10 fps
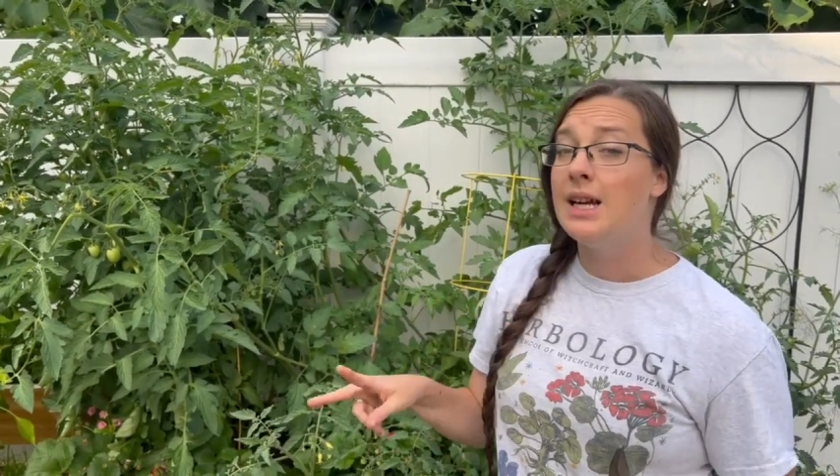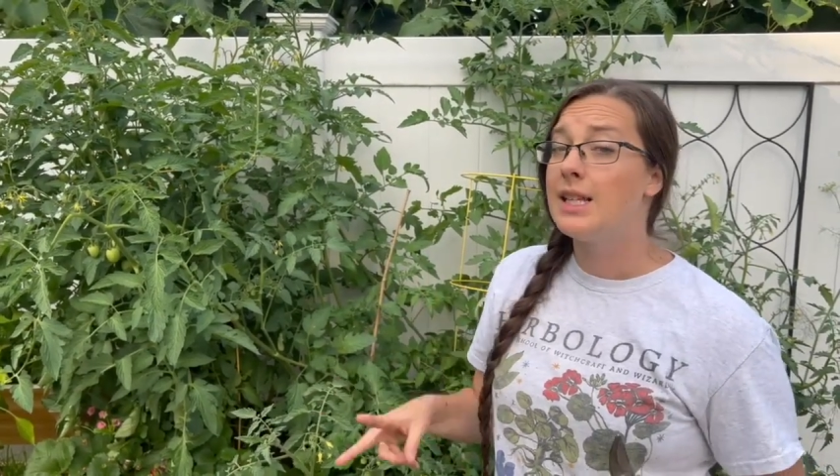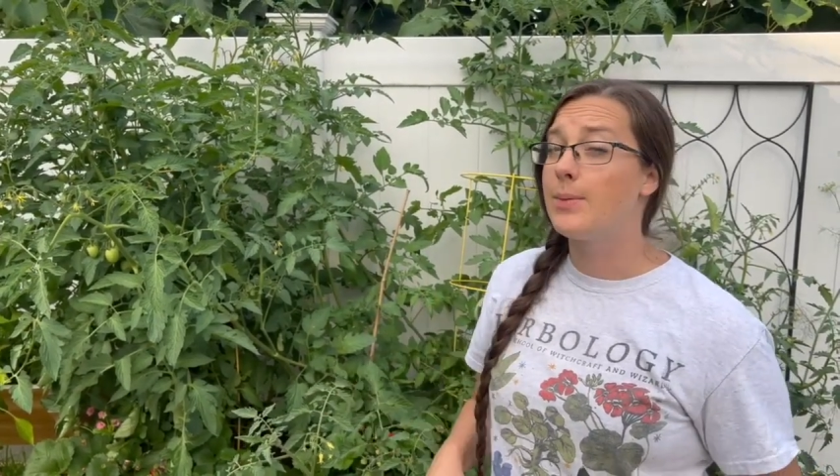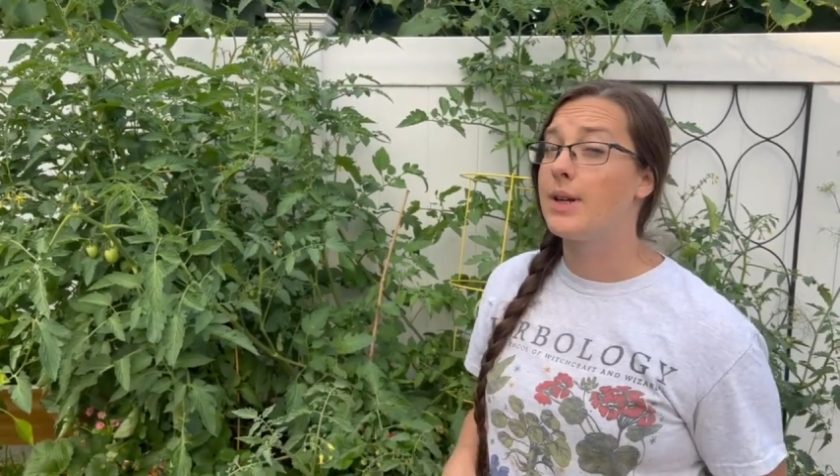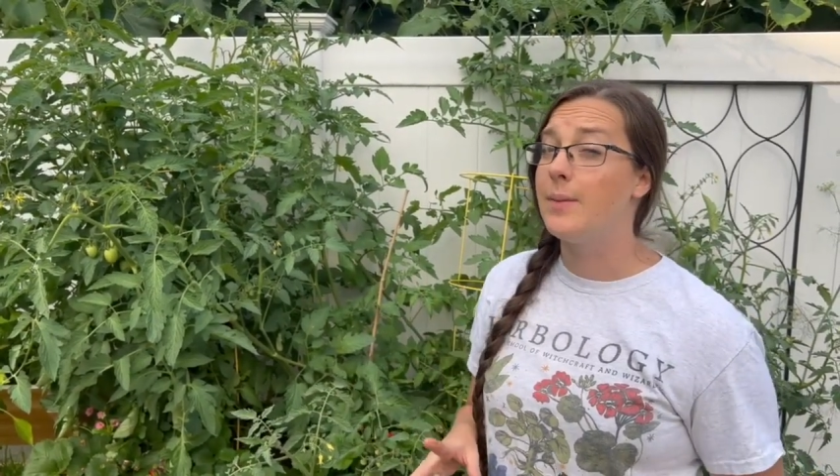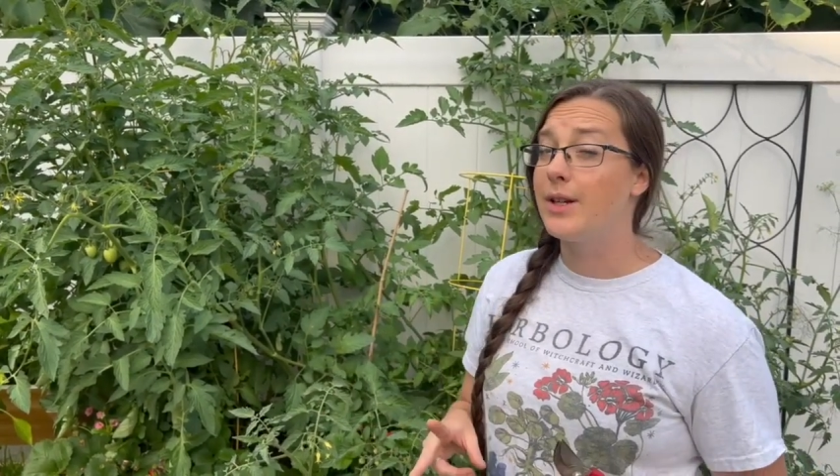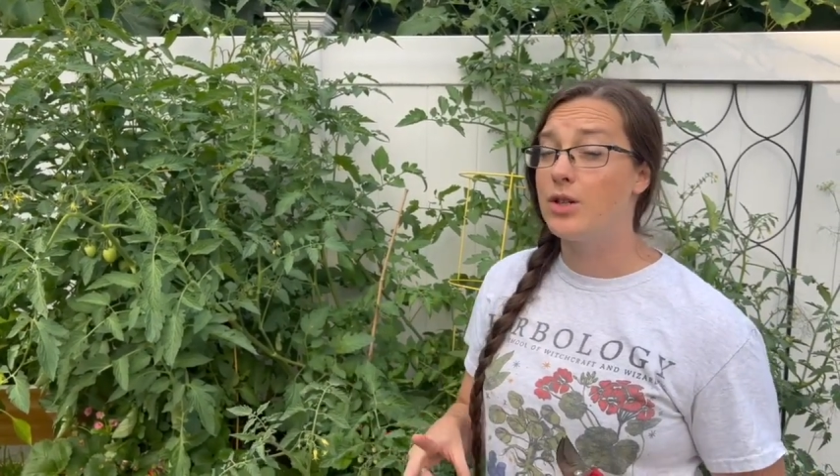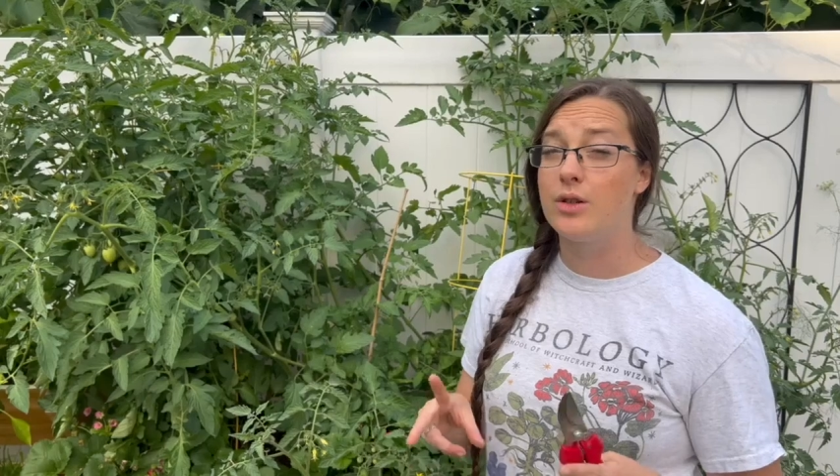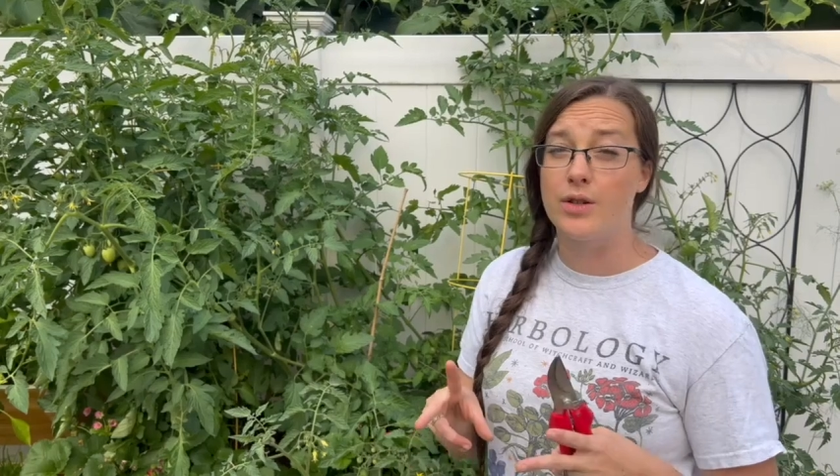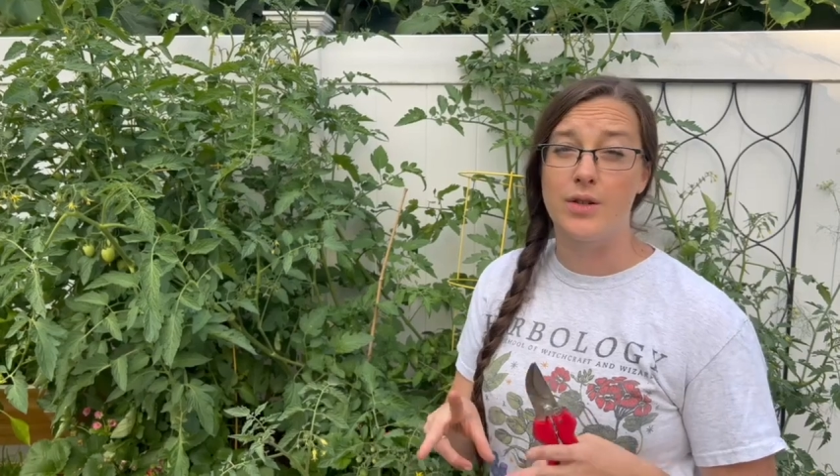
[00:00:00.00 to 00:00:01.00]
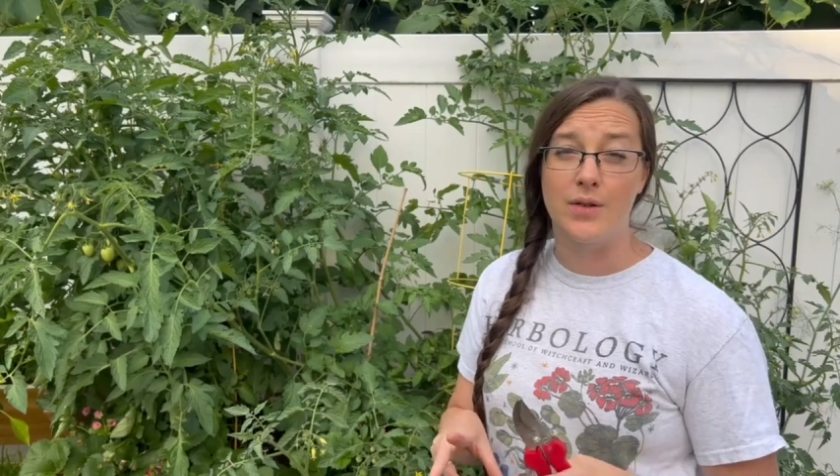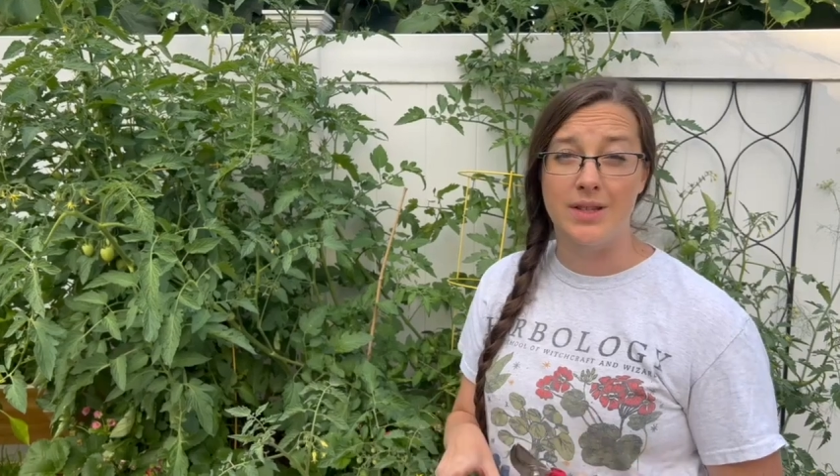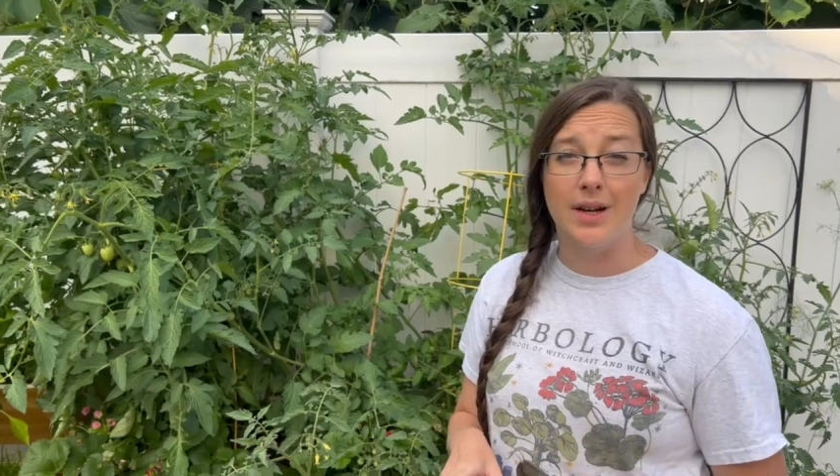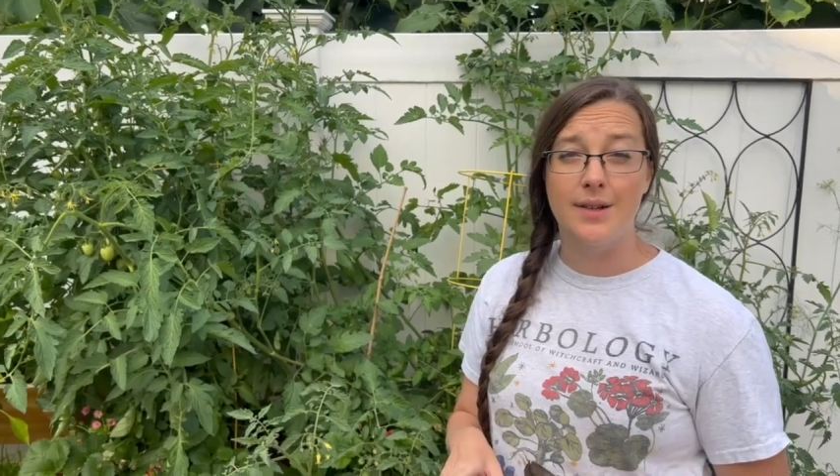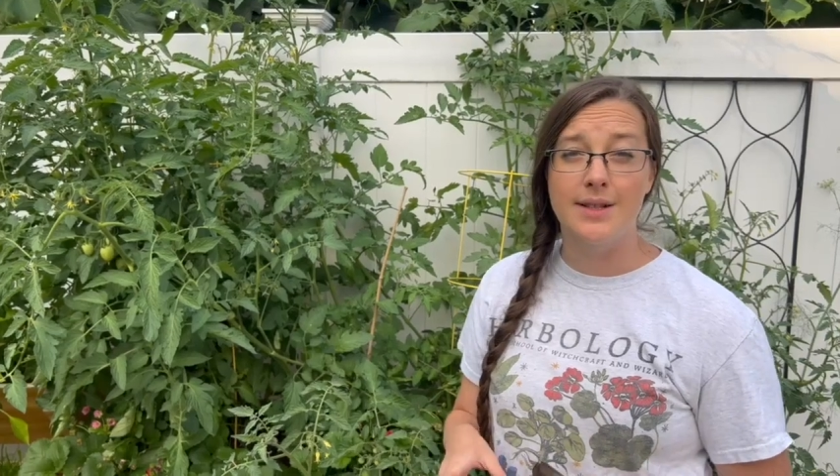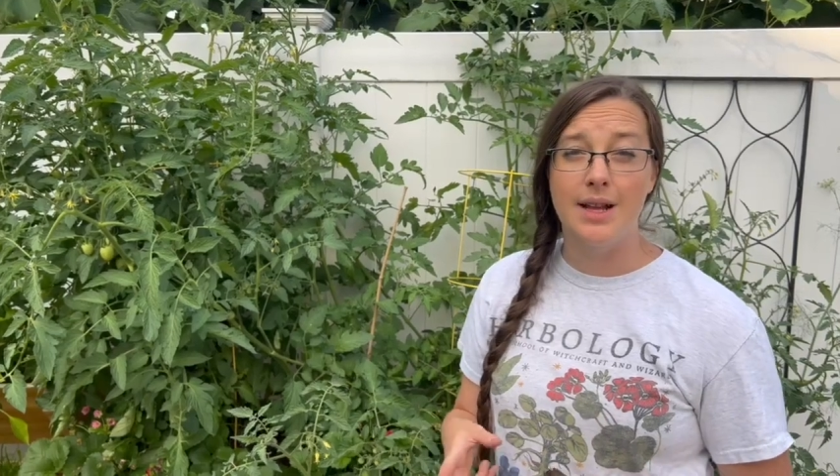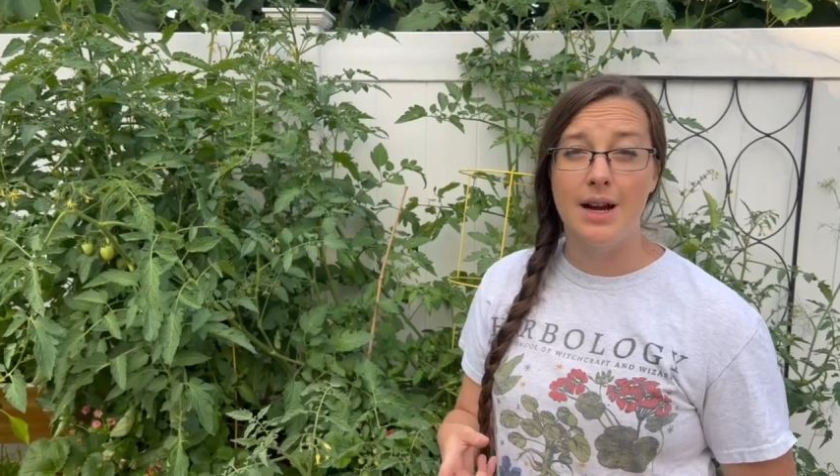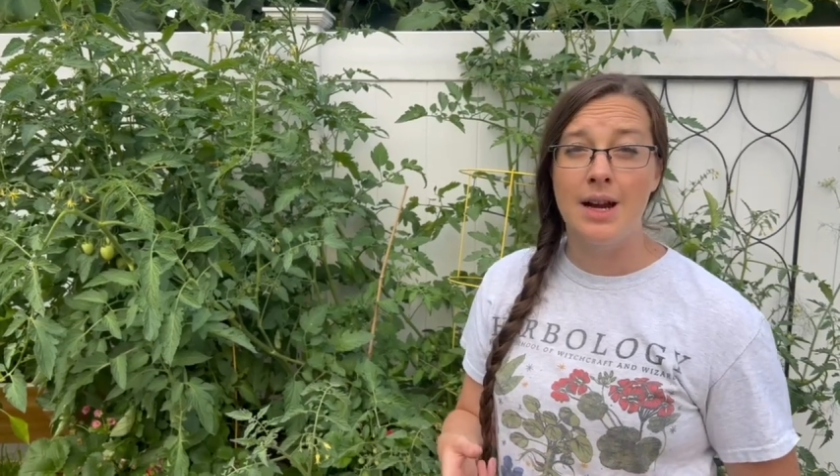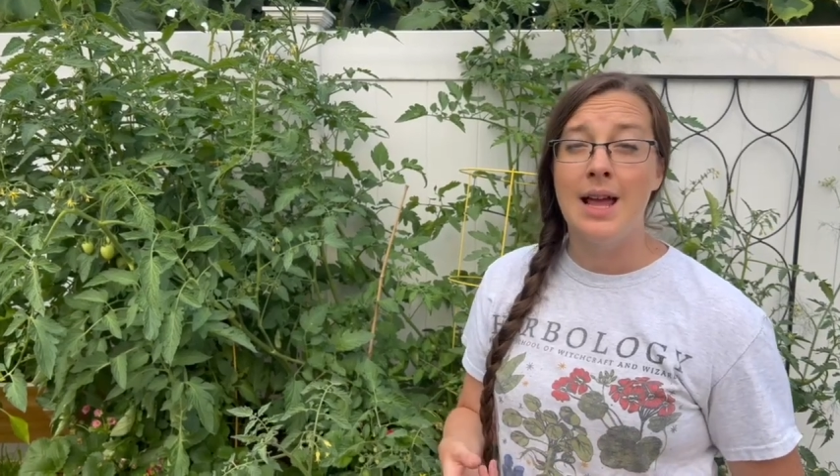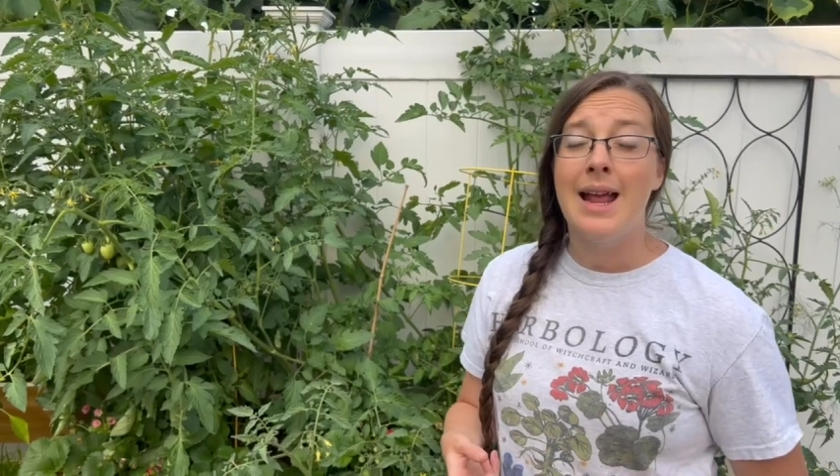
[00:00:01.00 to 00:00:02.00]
So we're going to make sure there's no suckers there,